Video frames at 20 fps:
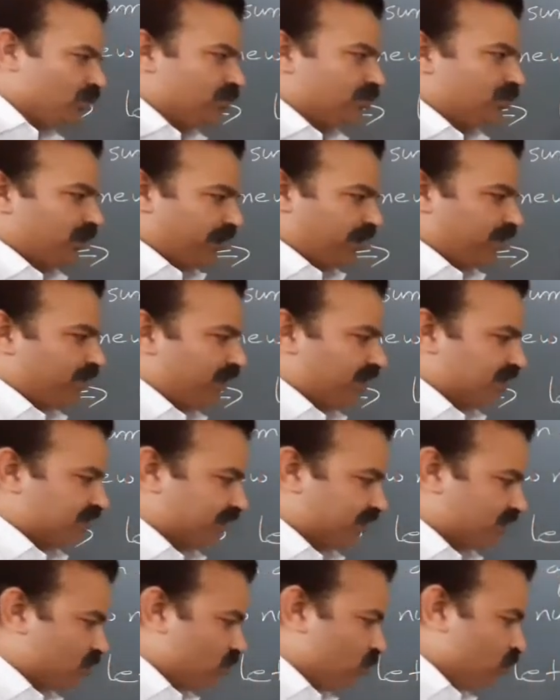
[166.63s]
9 minus
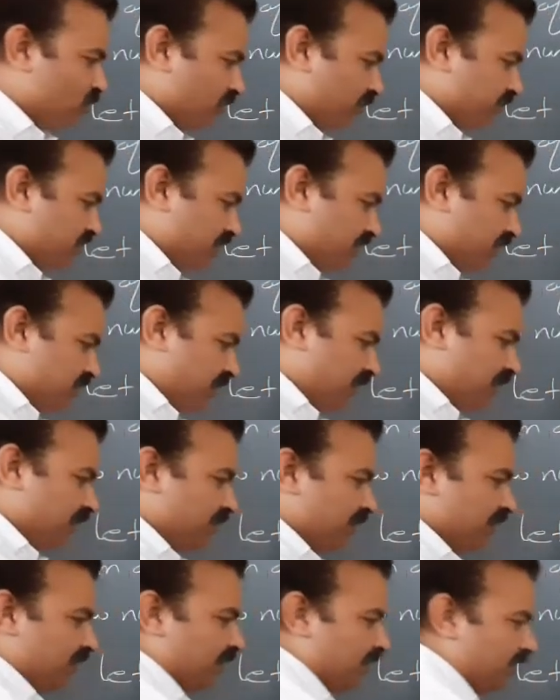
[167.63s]
x, two terms are there,